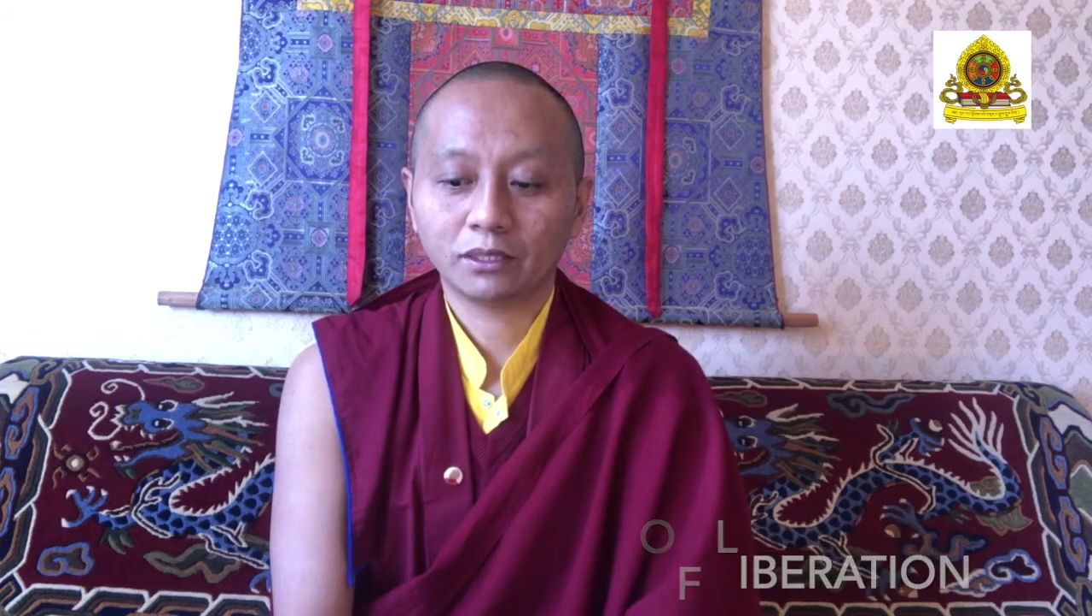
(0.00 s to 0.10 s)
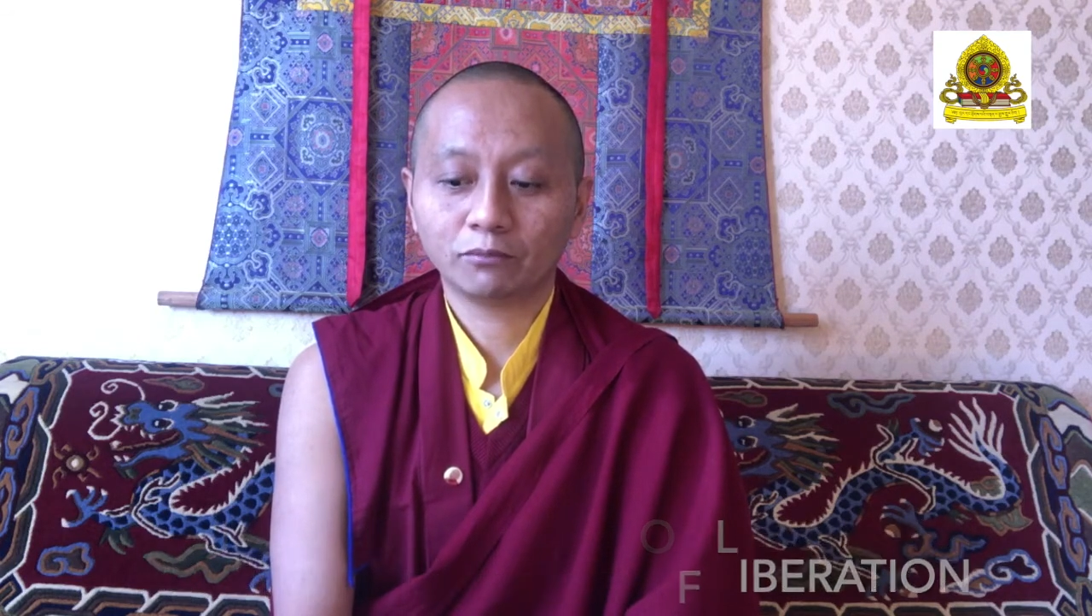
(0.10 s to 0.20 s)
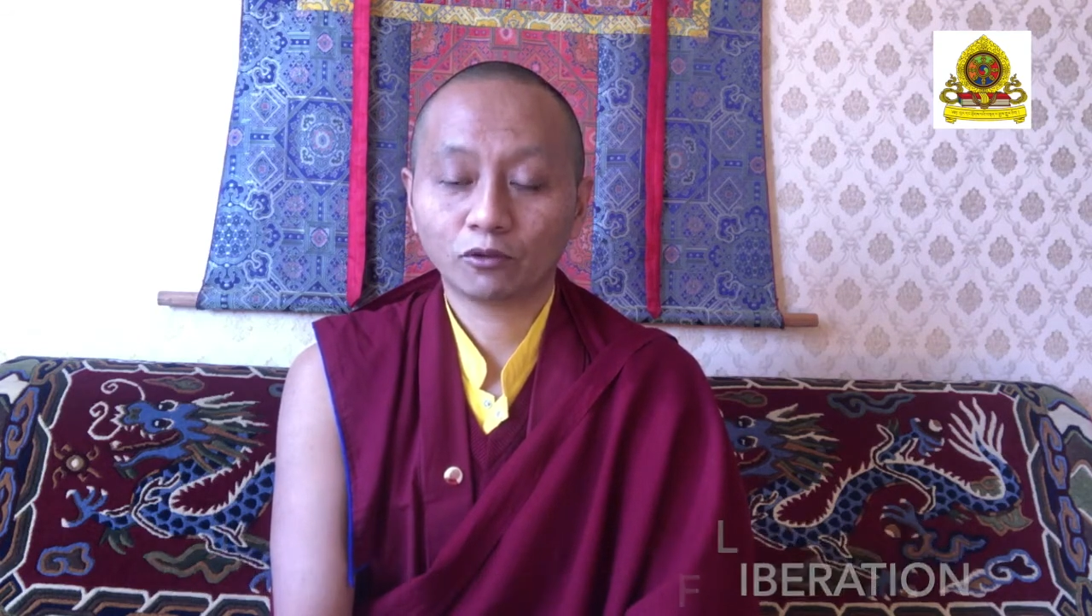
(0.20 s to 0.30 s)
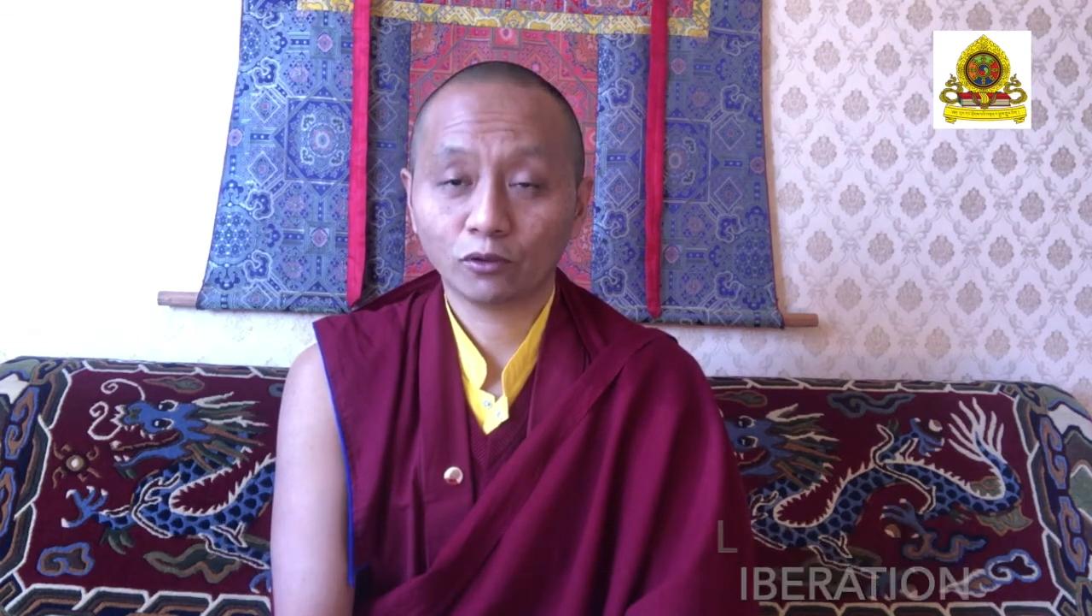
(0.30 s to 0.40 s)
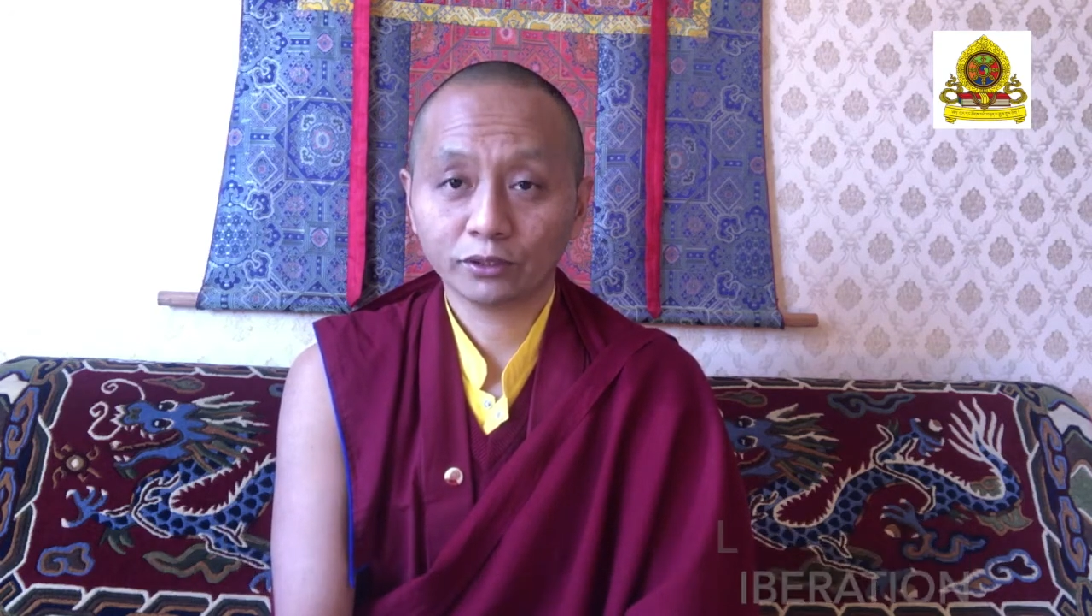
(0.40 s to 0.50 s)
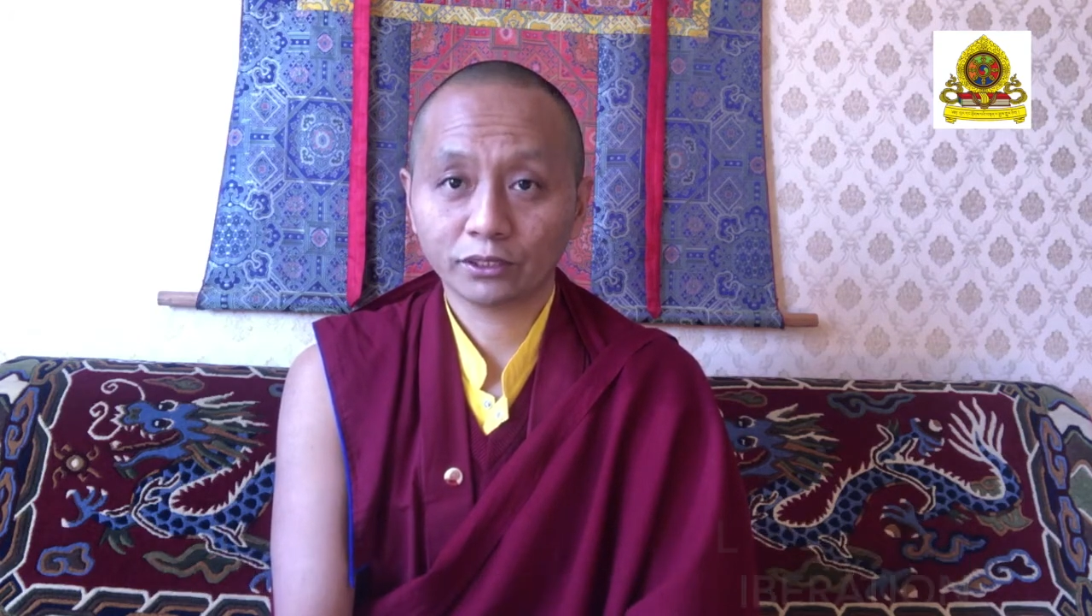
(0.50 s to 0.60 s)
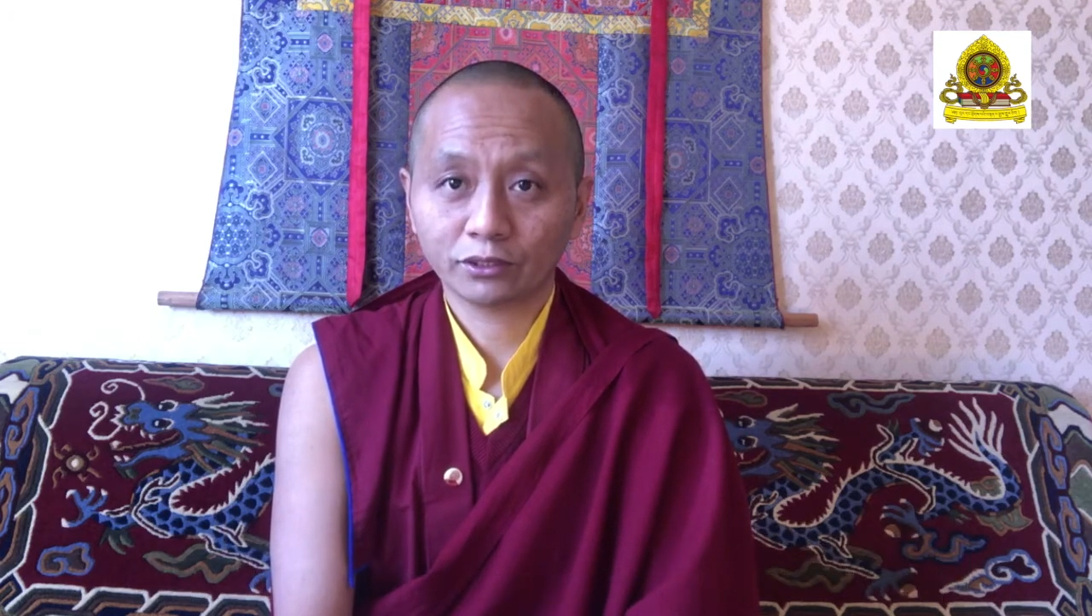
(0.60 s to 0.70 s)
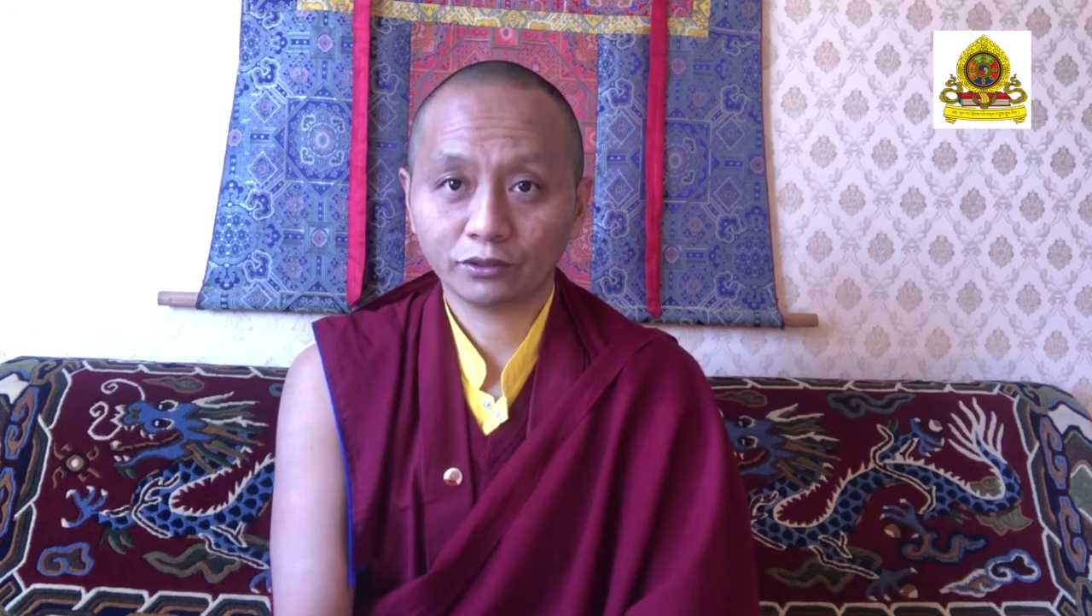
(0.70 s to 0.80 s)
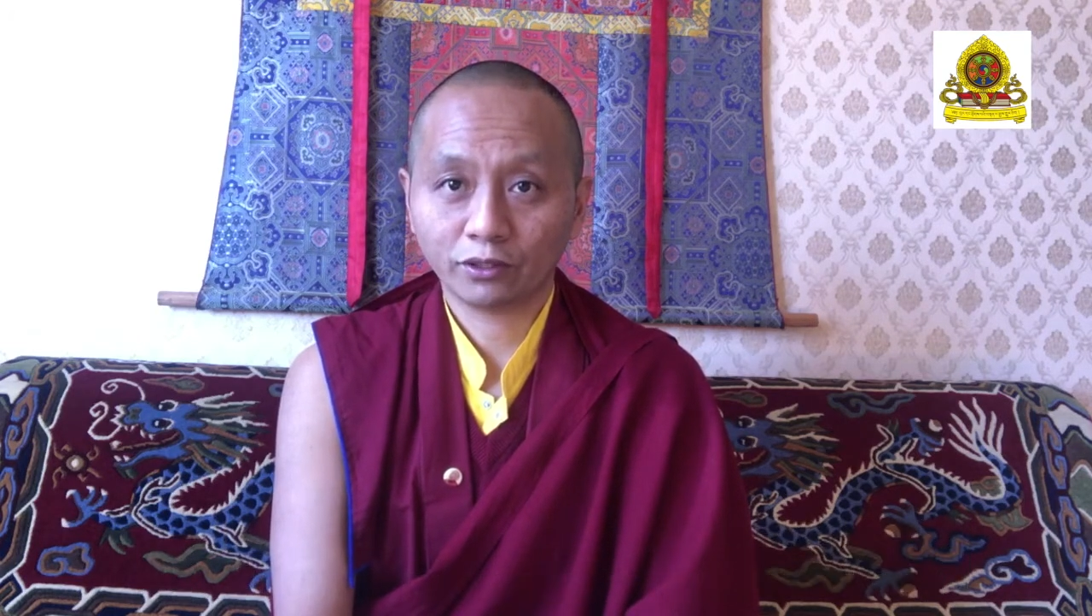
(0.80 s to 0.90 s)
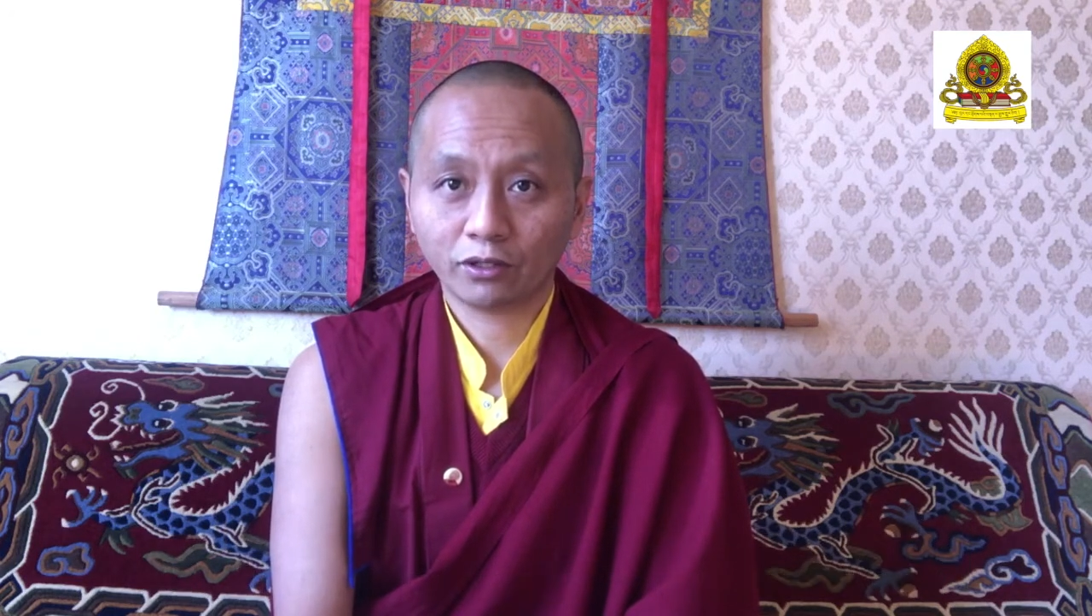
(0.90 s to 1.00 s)
closer to
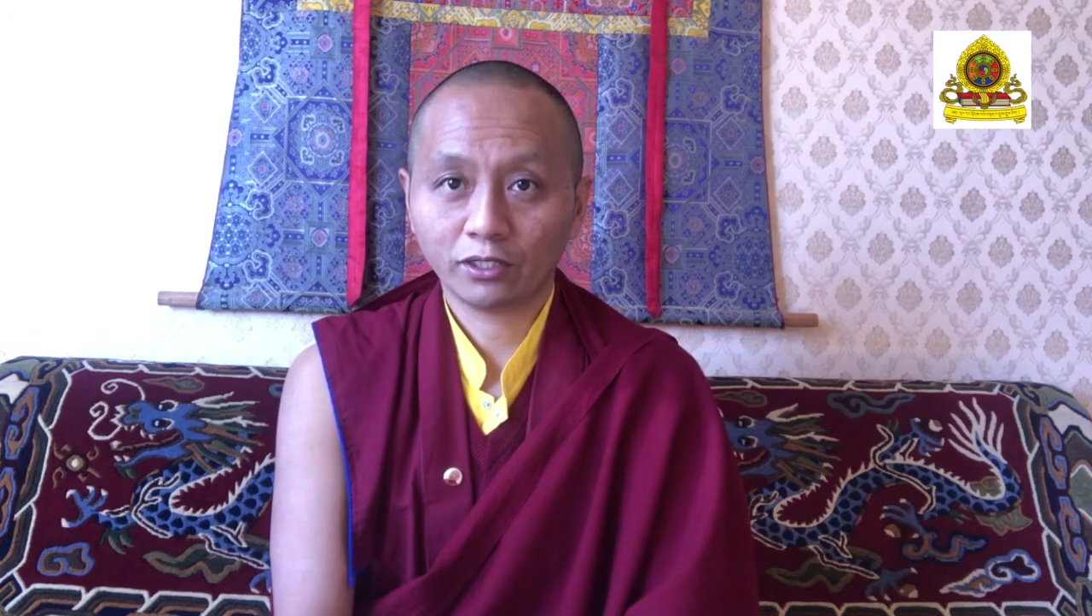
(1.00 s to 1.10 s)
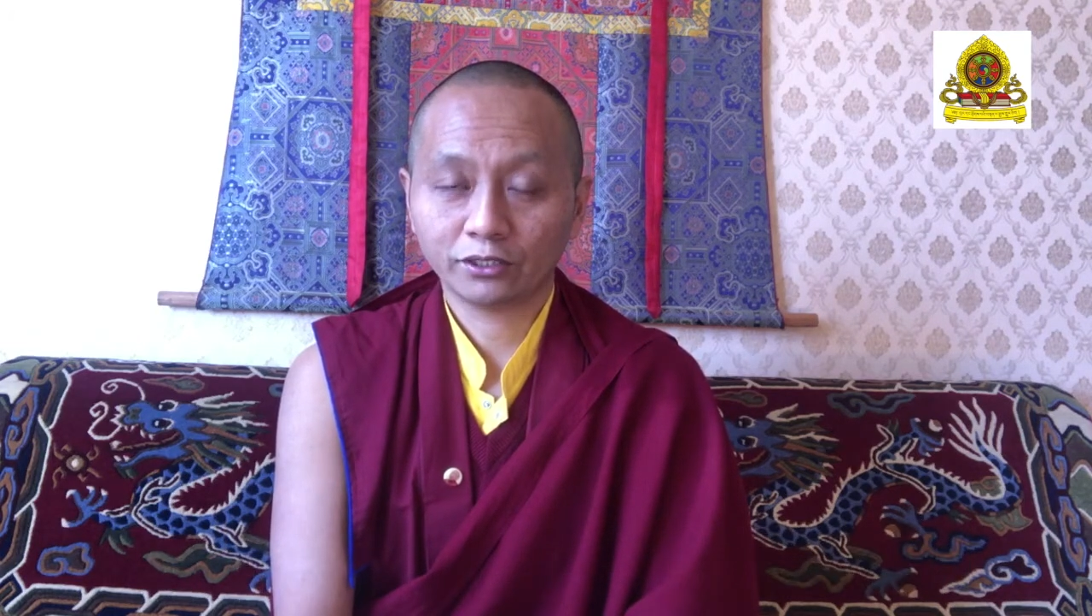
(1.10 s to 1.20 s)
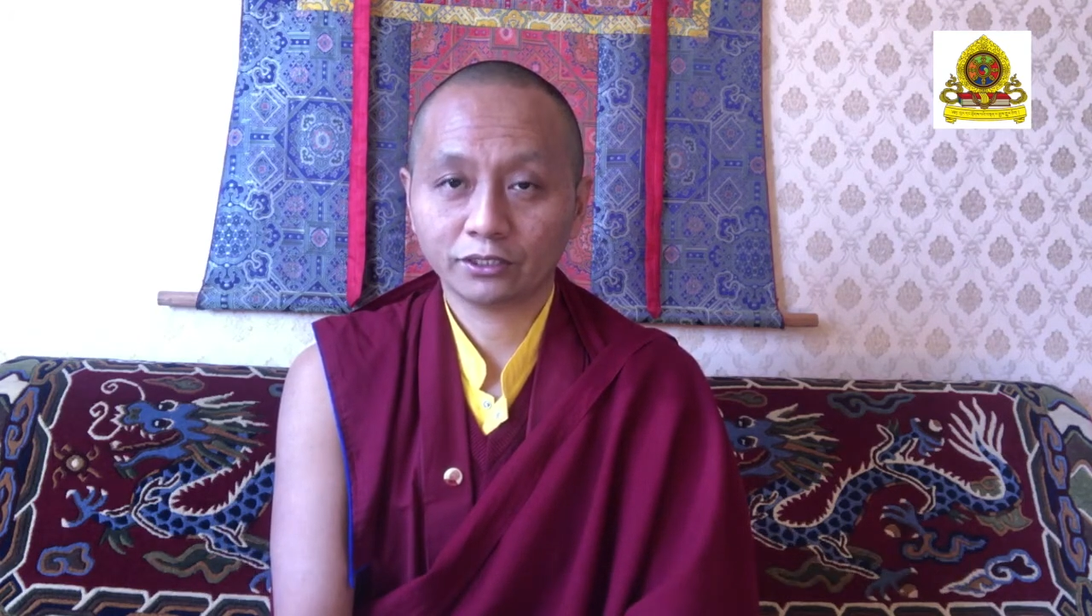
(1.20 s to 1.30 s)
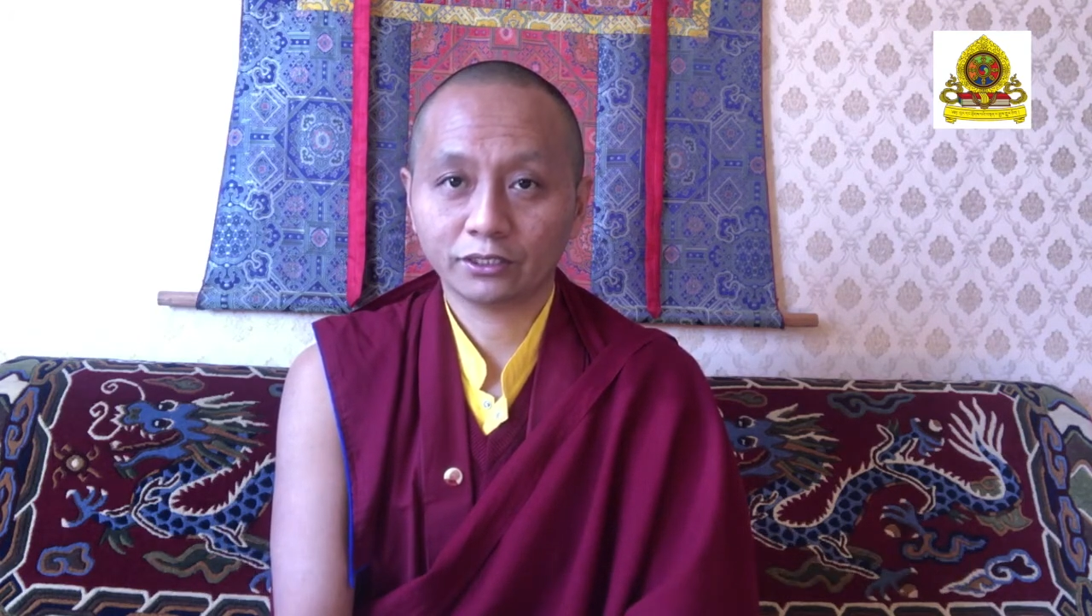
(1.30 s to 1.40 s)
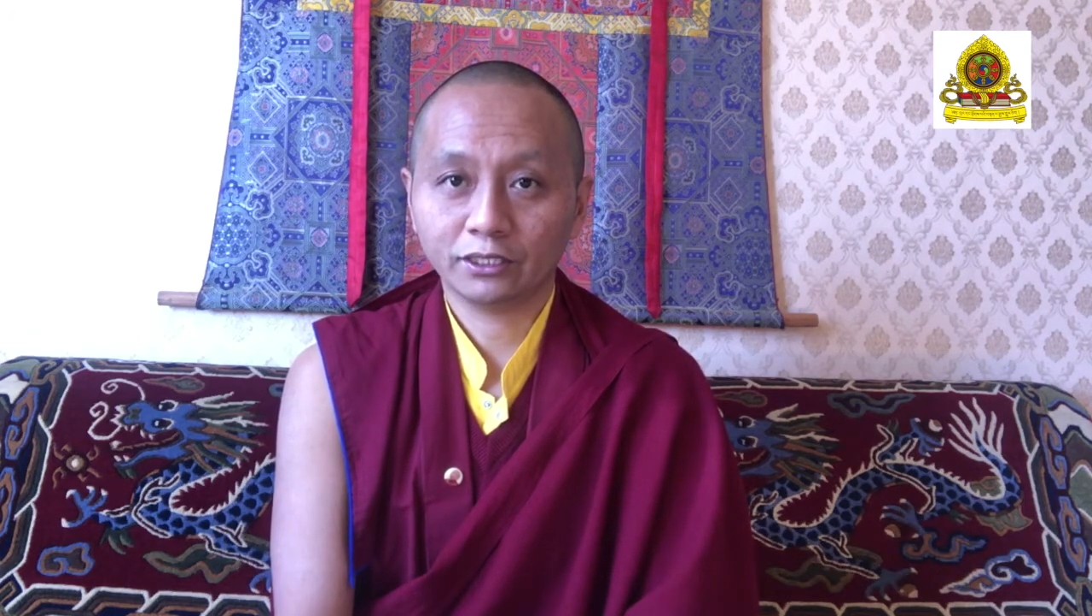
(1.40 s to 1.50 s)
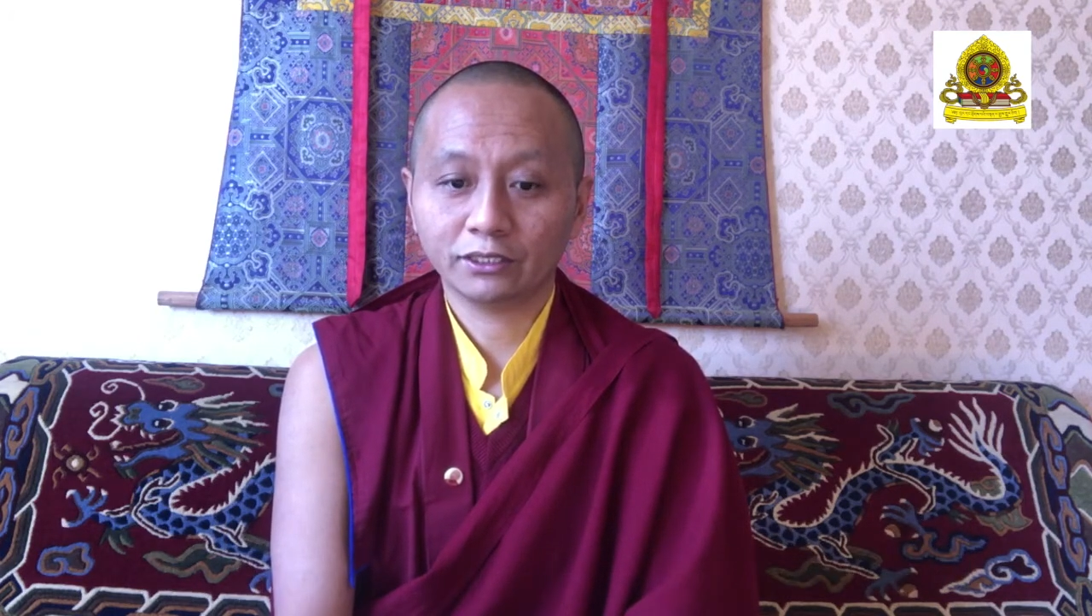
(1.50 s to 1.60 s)
your consciousness.